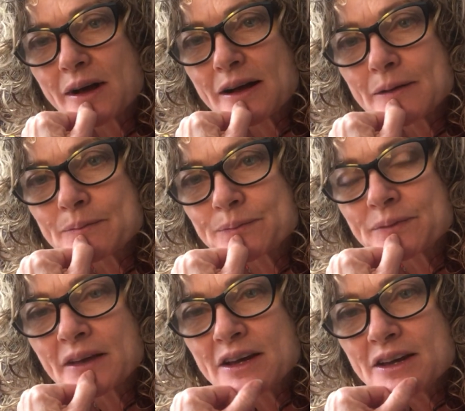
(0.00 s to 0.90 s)

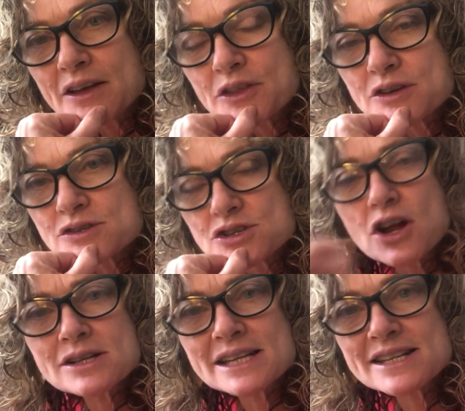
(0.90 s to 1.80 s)
um, the
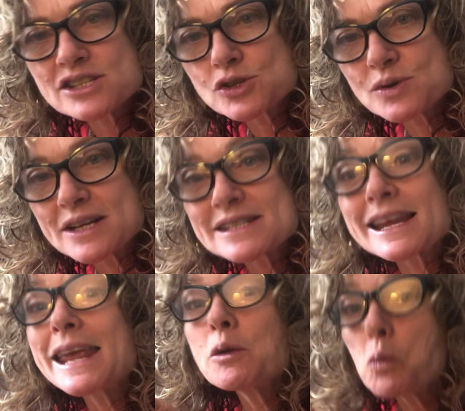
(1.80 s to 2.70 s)
nonsense students
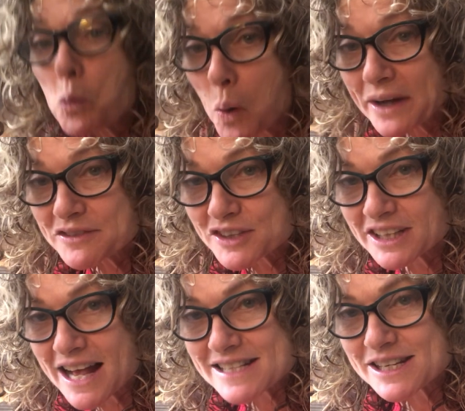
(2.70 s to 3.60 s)
in one of the
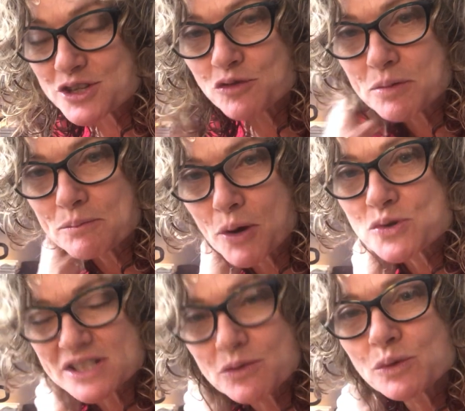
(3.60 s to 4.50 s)
classes you've been
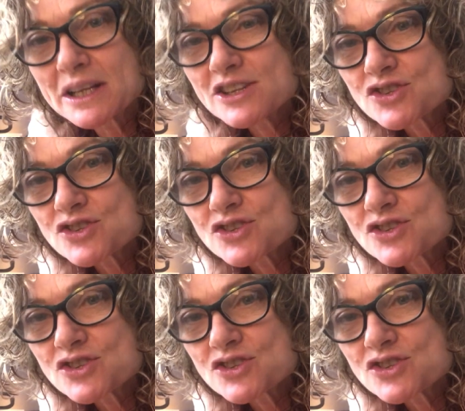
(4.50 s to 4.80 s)
posting really